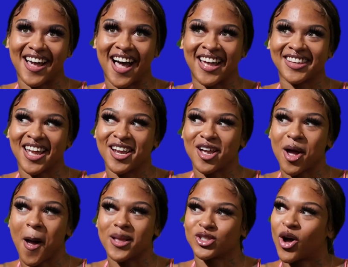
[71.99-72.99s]
I like
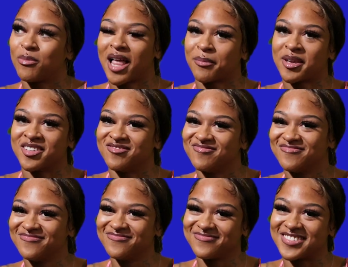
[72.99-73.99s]
tall black men.
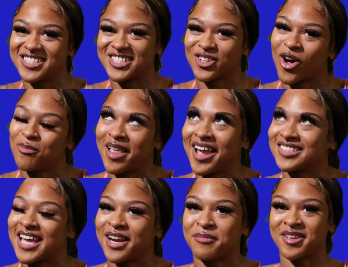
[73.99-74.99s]
Tall black
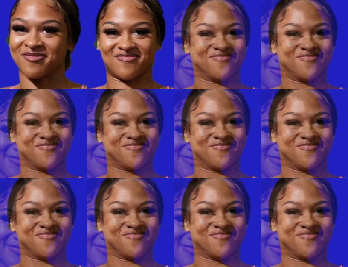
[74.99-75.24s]
tatted men.